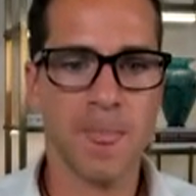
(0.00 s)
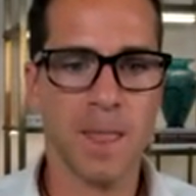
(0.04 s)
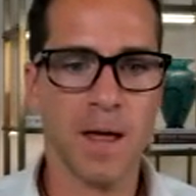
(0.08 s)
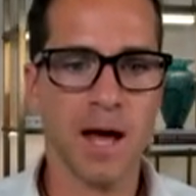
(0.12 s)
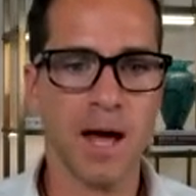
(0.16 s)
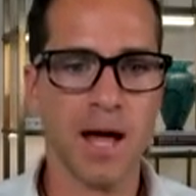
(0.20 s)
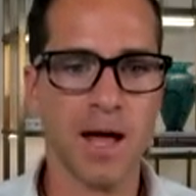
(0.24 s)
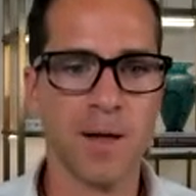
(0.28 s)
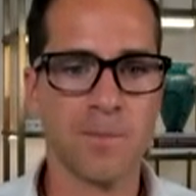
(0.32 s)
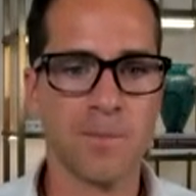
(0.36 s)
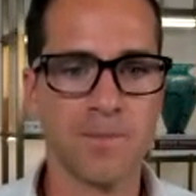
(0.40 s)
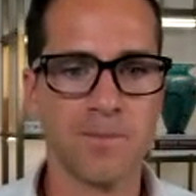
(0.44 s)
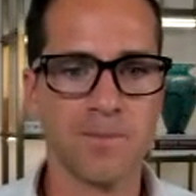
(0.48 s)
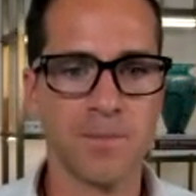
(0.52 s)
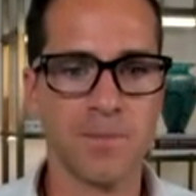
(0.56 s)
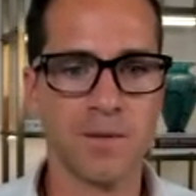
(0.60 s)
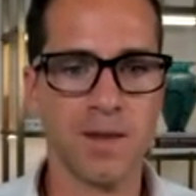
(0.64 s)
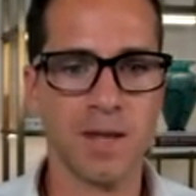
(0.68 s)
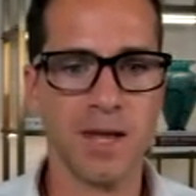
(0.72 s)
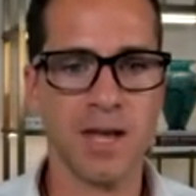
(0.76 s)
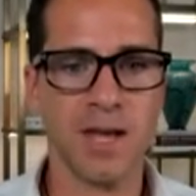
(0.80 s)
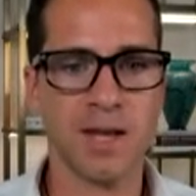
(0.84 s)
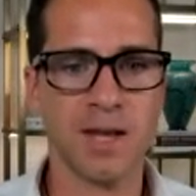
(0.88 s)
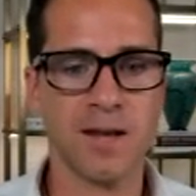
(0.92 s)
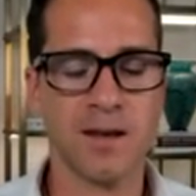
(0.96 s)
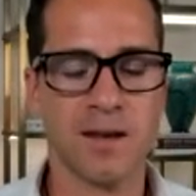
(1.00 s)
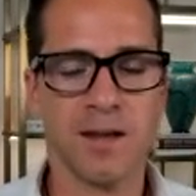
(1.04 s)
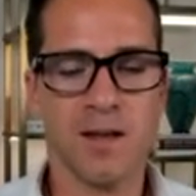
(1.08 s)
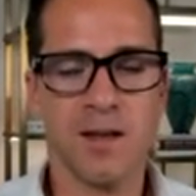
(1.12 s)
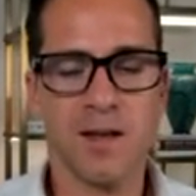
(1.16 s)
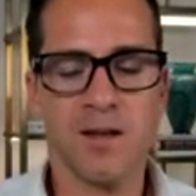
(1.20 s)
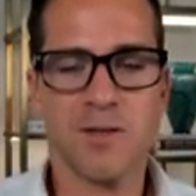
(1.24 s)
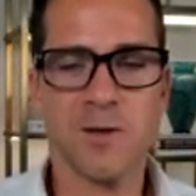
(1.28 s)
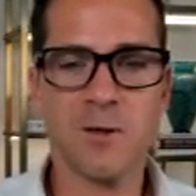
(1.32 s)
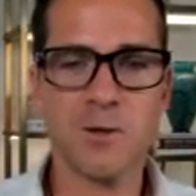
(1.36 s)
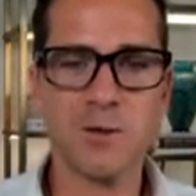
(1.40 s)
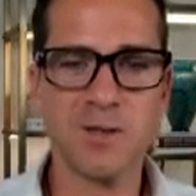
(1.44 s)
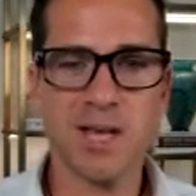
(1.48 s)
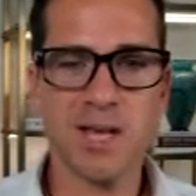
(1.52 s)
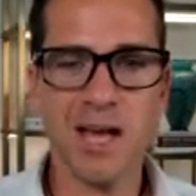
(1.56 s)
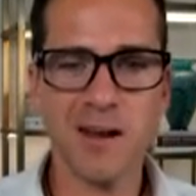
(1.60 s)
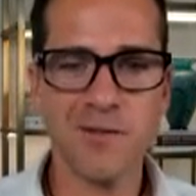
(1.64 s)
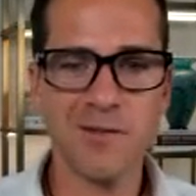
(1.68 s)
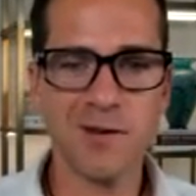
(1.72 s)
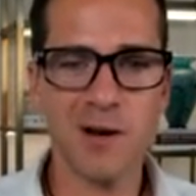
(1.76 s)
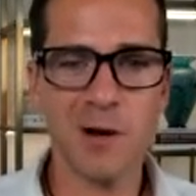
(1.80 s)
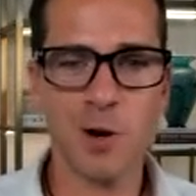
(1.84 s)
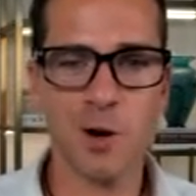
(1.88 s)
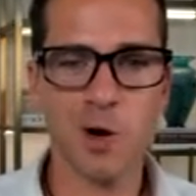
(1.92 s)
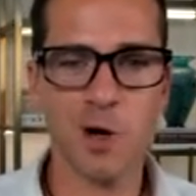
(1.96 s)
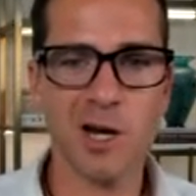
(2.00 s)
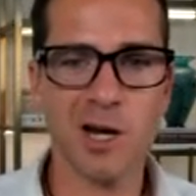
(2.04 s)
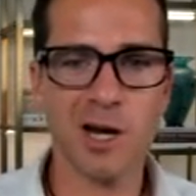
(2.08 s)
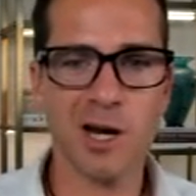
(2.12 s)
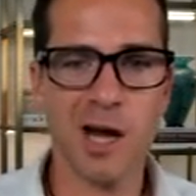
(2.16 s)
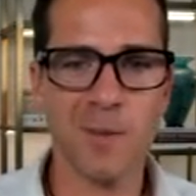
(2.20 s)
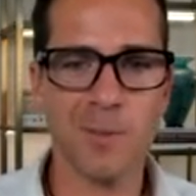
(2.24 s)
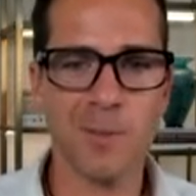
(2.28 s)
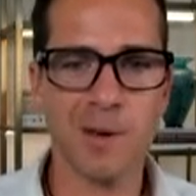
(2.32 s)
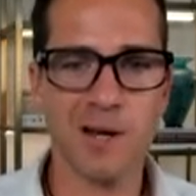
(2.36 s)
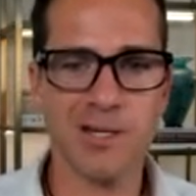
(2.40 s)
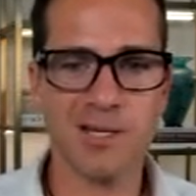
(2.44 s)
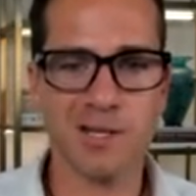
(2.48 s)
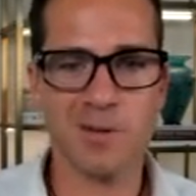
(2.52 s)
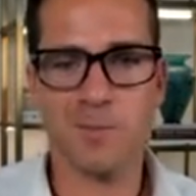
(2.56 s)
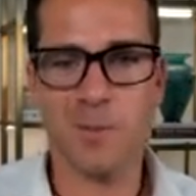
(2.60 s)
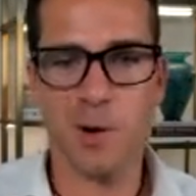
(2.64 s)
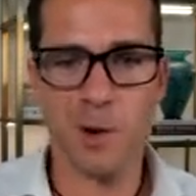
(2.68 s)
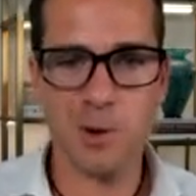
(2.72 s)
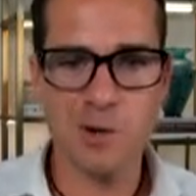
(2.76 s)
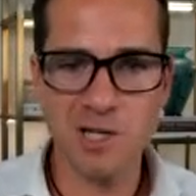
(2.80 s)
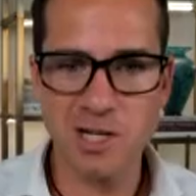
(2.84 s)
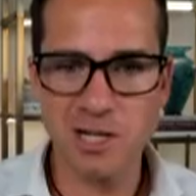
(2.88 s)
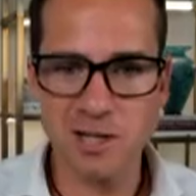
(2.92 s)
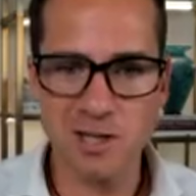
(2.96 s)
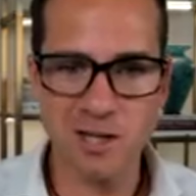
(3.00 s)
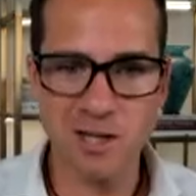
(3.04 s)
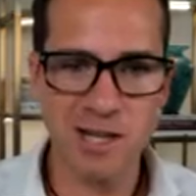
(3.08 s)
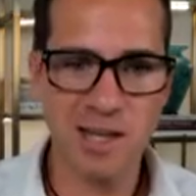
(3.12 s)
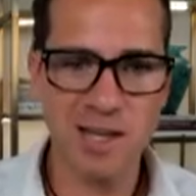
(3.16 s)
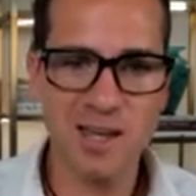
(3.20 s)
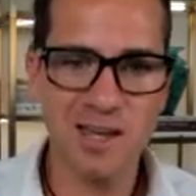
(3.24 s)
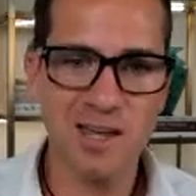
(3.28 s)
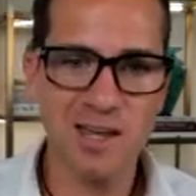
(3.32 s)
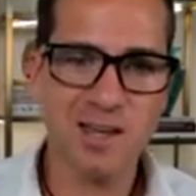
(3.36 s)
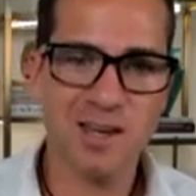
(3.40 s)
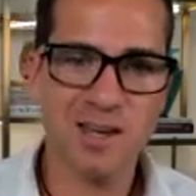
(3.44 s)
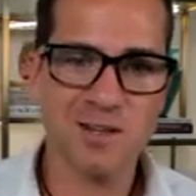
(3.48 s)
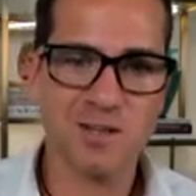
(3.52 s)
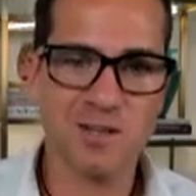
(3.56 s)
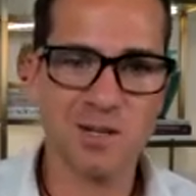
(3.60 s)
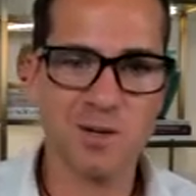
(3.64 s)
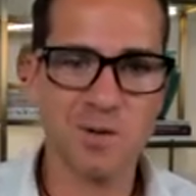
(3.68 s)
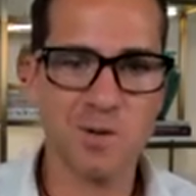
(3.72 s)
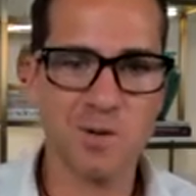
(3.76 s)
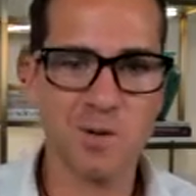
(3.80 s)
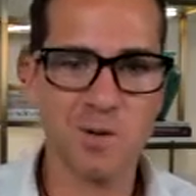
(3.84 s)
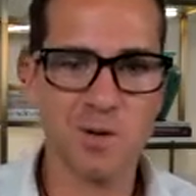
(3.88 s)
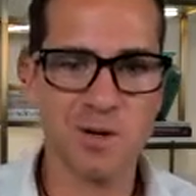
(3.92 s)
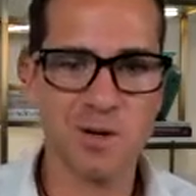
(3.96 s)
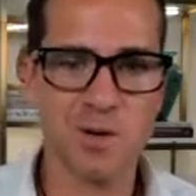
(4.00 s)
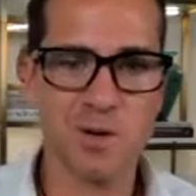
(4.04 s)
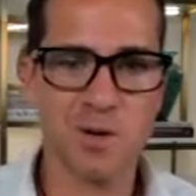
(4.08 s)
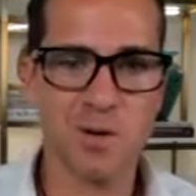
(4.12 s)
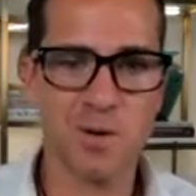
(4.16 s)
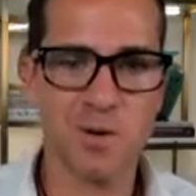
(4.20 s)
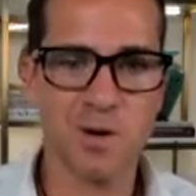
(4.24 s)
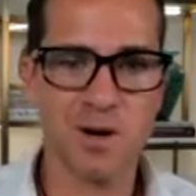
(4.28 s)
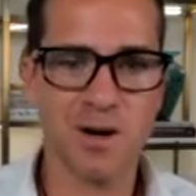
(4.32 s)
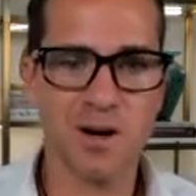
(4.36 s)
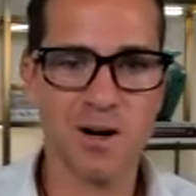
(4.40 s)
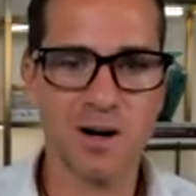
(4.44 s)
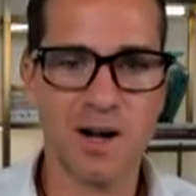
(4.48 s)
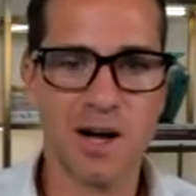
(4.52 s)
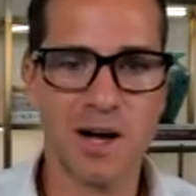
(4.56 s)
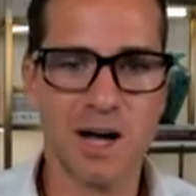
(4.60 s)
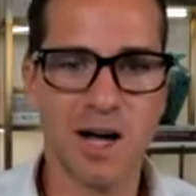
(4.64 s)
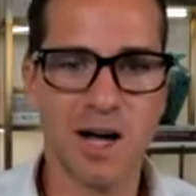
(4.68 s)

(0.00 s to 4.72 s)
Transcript: And there's kind of an ergonomics emotionally to your